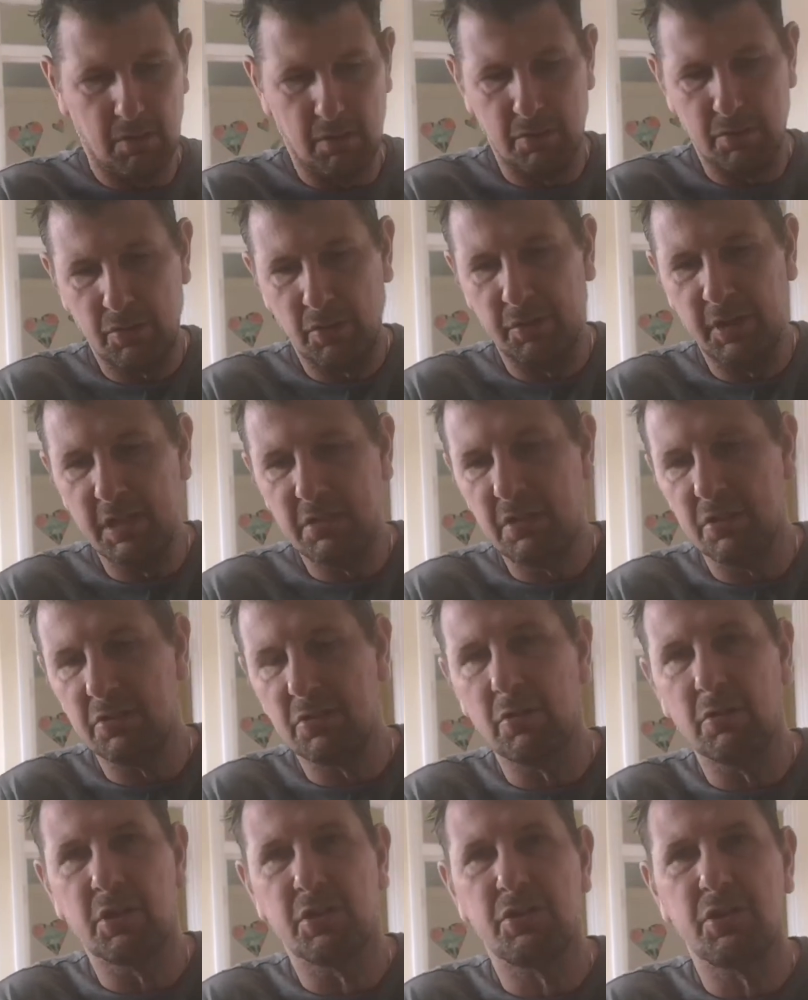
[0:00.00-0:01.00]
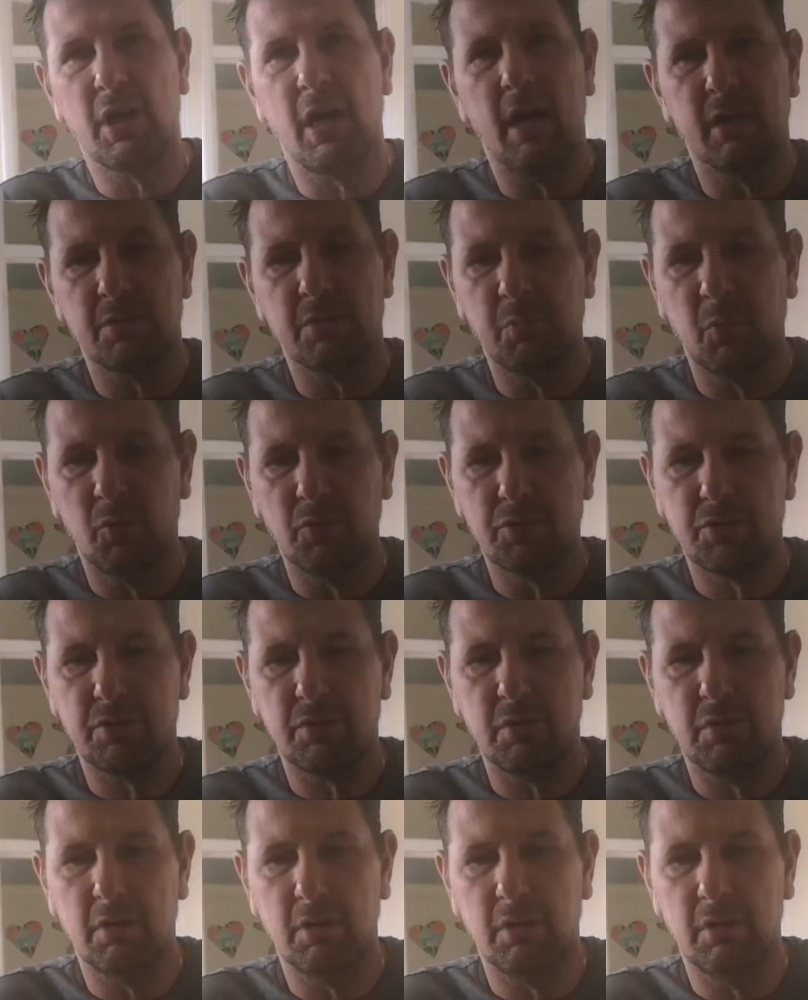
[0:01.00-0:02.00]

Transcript: so this is going to charge most.